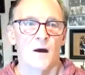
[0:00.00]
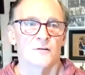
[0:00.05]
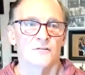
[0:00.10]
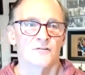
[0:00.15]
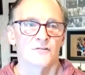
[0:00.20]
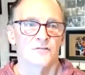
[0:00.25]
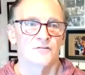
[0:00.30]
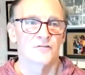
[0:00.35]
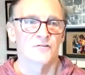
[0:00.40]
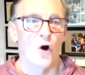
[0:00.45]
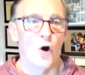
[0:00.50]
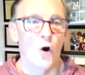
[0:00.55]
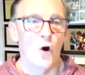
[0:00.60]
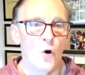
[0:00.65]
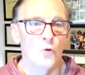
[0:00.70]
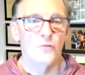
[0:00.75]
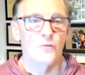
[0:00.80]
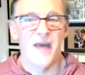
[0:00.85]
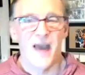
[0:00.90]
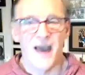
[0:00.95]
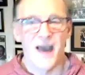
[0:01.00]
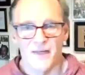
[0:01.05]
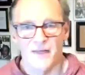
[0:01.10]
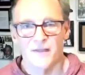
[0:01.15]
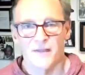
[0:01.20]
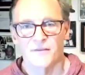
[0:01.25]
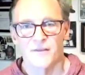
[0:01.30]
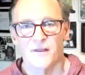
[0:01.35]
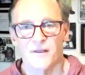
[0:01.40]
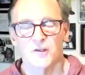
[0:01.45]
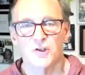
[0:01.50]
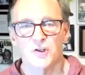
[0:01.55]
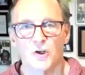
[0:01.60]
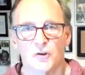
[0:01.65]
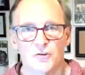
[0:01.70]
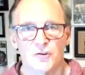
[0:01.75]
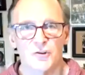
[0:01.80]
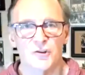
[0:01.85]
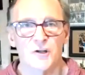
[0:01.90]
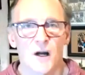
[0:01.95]
so that the
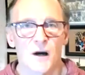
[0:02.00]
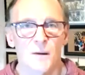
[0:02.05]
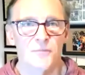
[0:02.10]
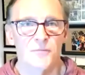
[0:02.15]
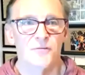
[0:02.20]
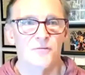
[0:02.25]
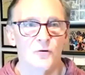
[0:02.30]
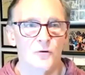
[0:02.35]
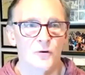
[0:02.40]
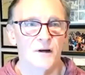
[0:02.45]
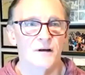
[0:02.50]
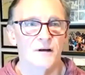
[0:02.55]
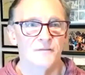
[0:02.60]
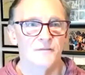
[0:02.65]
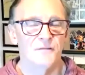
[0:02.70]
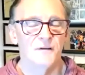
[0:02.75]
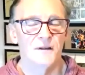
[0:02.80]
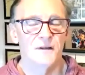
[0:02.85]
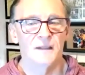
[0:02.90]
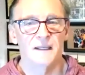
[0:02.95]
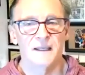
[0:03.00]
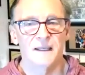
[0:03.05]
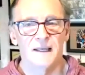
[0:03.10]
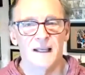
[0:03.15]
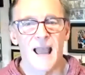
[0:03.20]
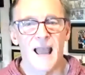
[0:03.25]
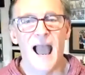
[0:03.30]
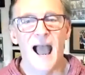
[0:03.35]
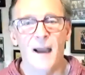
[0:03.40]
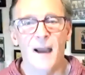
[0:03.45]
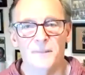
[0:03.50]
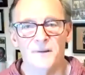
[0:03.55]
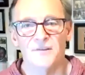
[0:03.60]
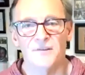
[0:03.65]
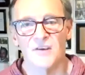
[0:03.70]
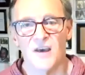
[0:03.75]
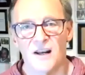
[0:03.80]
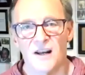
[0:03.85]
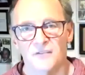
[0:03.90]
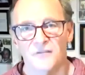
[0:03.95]
children come through it feeling happy,
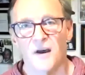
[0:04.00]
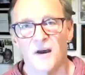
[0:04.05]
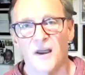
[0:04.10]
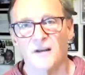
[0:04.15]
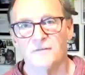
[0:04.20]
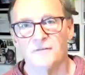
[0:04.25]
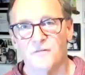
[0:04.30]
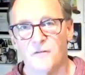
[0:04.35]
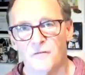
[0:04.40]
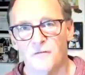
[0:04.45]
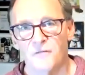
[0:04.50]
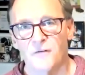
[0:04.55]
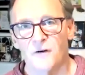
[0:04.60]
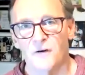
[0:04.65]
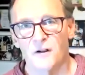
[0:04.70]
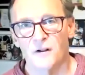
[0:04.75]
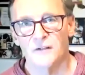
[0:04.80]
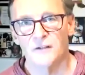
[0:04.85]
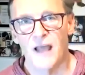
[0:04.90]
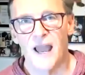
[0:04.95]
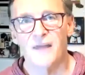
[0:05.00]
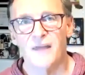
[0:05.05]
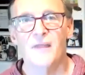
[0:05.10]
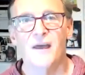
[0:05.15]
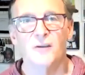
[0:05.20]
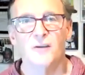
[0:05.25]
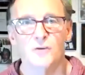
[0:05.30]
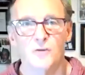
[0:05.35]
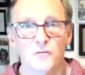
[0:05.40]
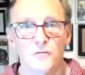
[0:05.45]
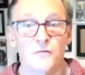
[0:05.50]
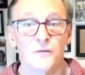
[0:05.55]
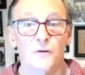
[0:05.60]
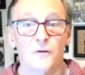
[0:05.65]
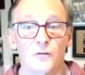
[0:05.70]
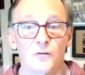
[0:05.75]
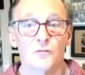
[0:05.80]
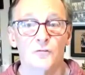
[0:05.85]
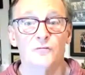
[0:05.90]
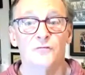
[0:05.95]
satisfied, and fulfilled, and that you
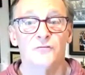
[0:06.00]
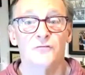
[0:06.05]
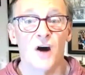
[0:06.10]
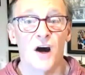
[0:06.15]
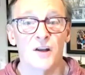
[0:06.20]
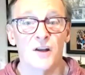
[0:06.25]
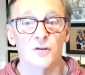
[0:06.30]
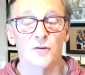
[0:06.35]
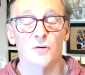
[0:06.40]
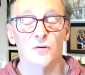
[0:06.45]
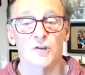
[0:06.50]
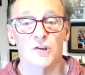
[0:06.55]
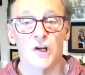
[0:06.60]
feel you've done your